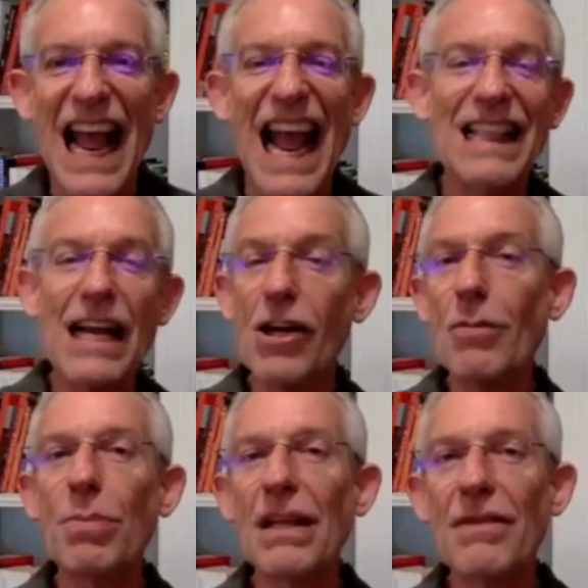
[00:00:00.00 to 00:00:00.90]
and they
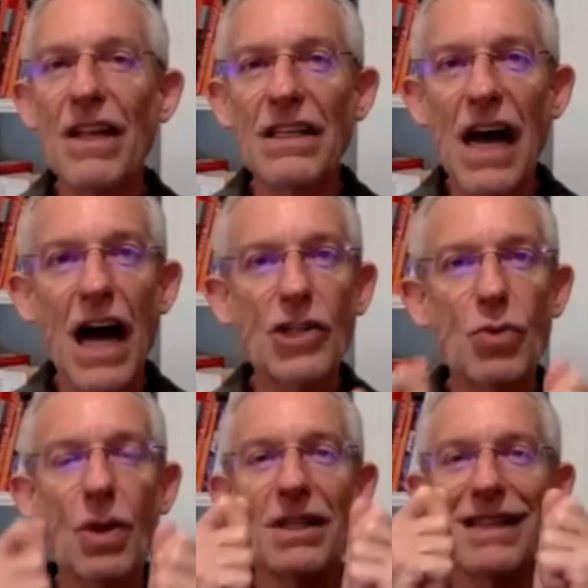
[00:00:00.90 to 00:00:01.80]
don't believe that God's
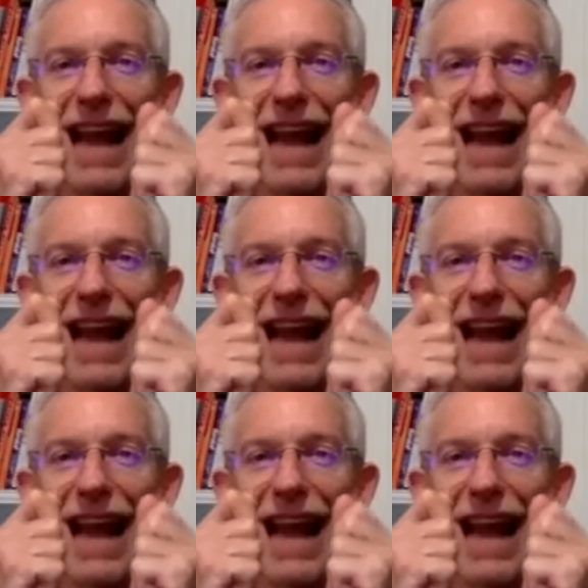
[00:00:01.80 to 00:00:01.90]
word is